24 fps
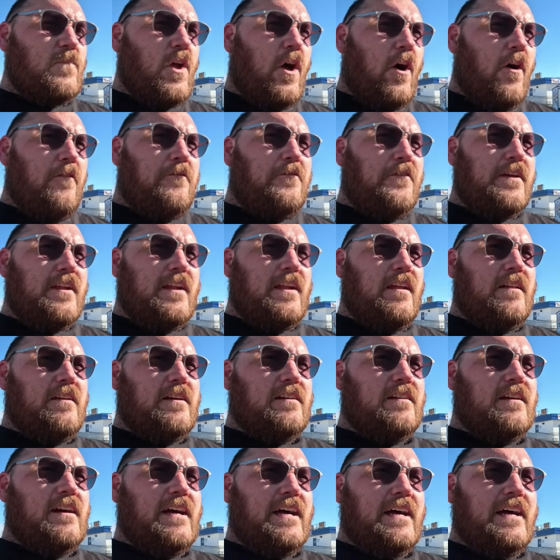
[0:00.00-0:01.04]
hopefully in
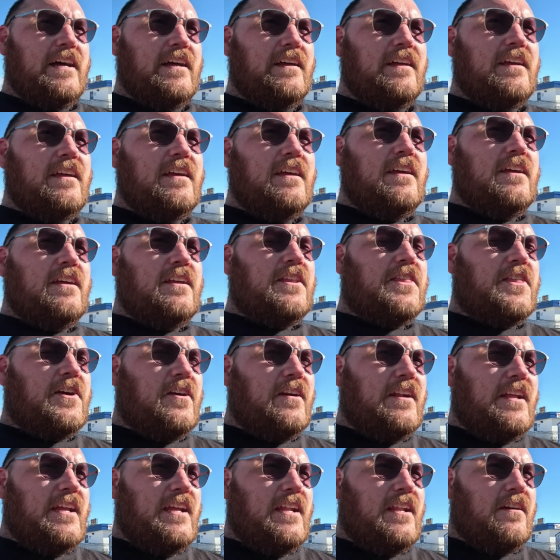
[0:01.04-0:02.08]
another
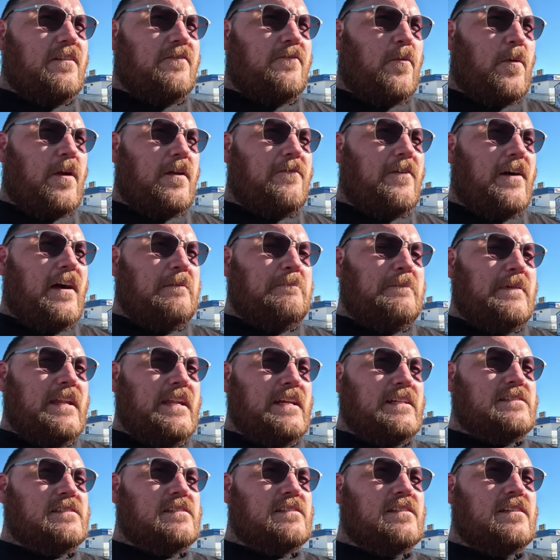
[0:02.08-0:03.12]
30 to 45
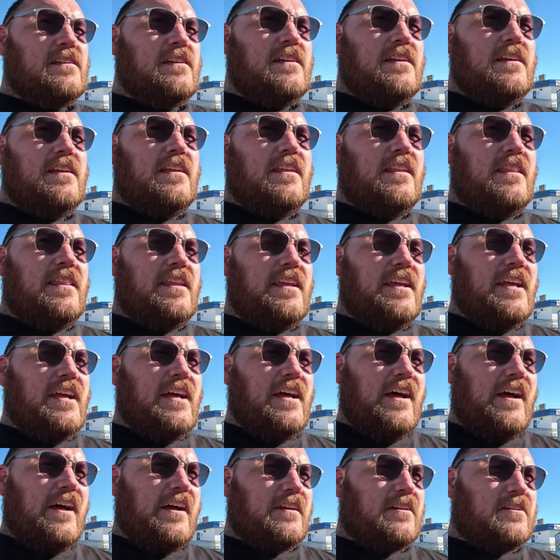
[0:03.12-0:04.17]
minutes,
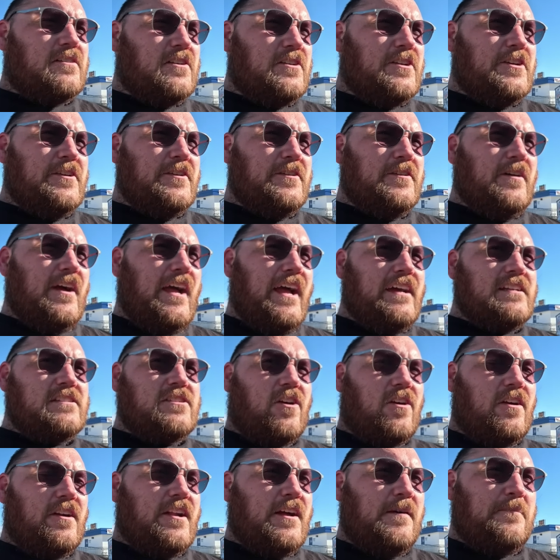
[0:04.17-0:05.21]
the glue has
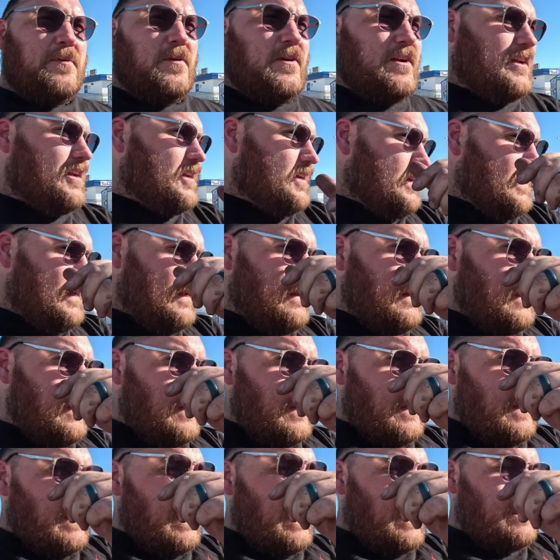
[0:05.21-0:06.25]
hardened up pretty good.
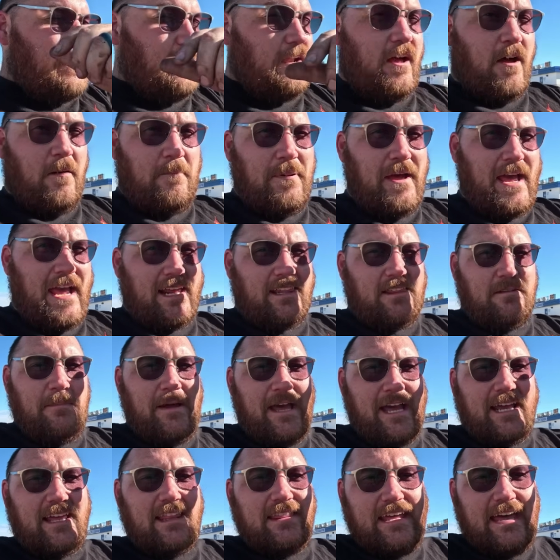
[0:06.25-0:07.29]
And then I'll pack the
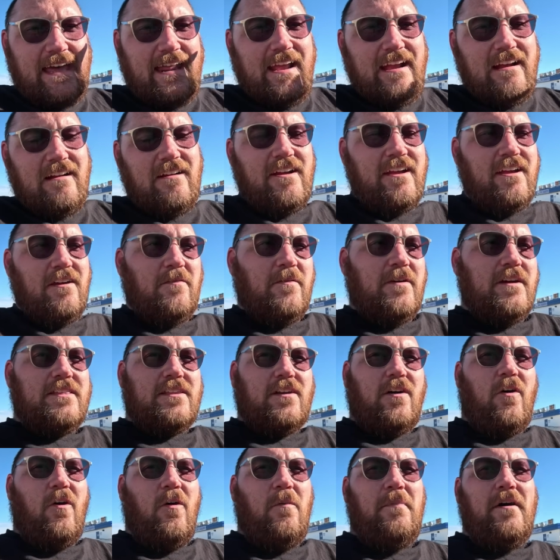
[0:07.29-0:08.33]
back of that area with
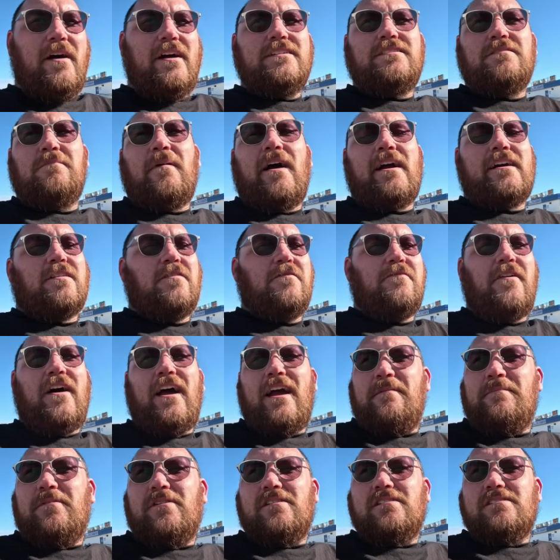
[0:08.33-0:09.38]
a whole bunch of
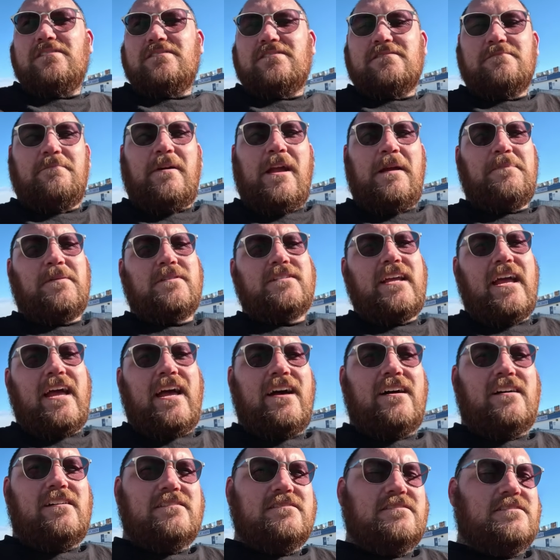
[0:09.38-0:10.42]
microfibers and paper
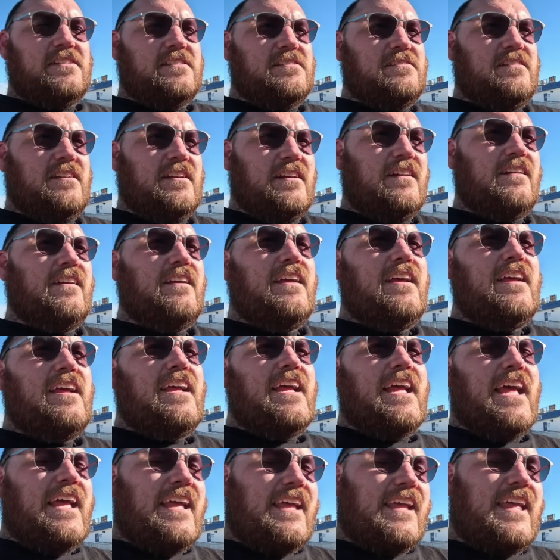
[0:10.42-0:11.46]
towels, just to,
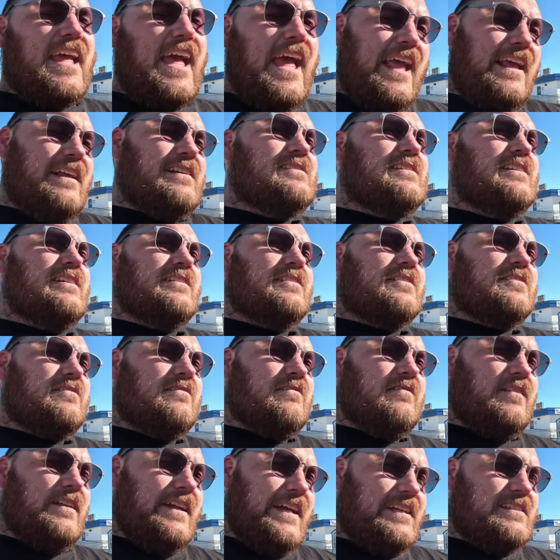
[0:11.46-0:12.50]
in case it
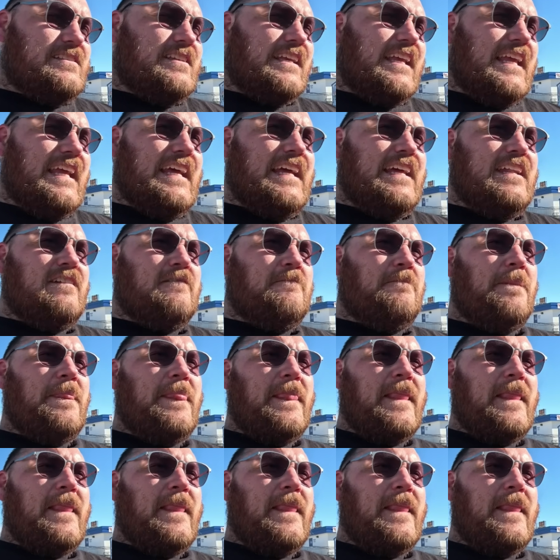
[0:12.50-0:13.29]
leaks again,